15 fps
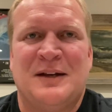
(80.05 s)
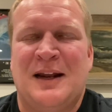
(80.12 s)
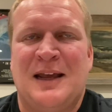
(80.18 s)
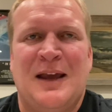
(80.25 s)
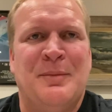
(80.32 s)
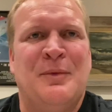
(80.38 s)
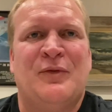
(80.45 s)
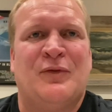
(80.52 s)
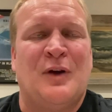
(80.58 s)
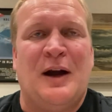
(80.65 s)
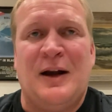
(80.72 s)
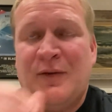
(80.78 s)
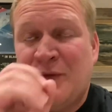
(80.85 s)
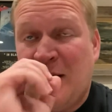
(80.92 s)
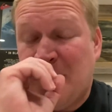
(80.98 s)
And I gave him a
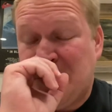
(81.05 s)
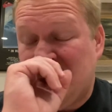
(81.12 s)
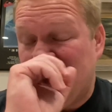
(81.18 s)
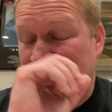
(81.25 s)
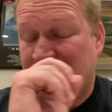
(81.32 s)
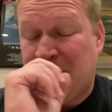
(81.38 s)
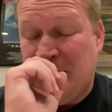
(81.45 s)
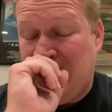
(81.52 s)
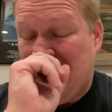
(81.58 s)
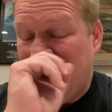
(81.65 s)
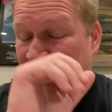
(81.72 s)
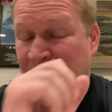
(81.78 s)
variety of options, but